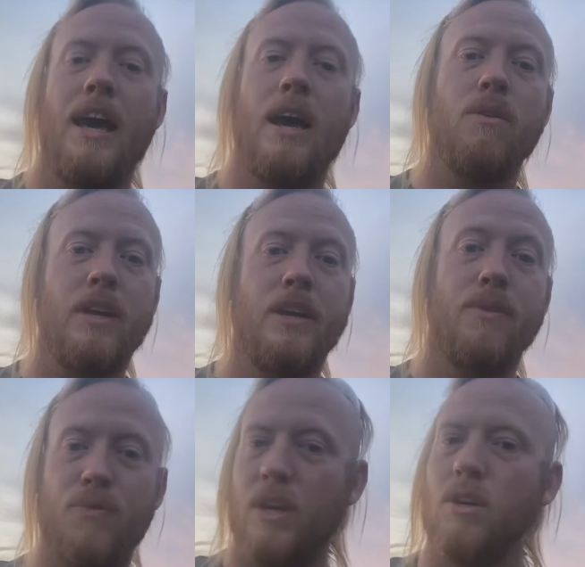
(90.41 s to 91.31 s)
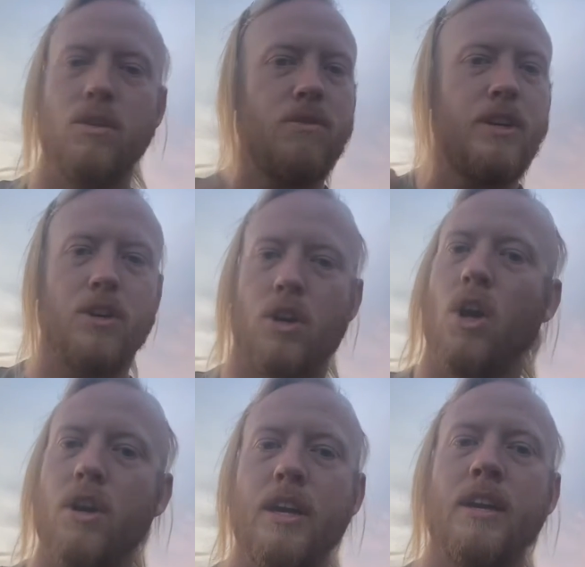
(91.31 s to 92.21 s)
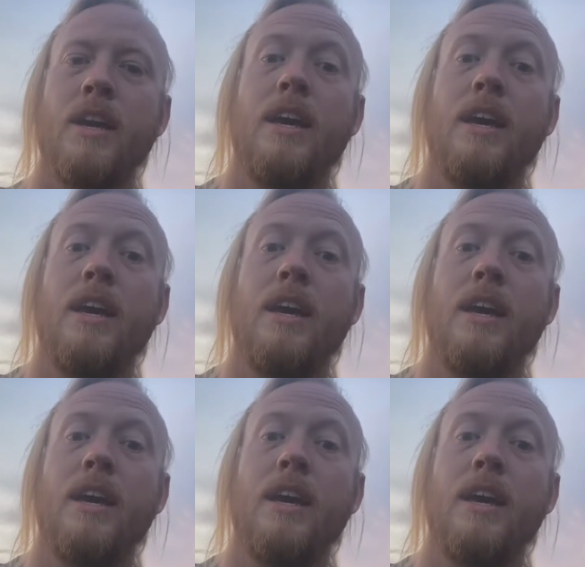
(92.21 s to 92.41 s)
out in a field or in your garden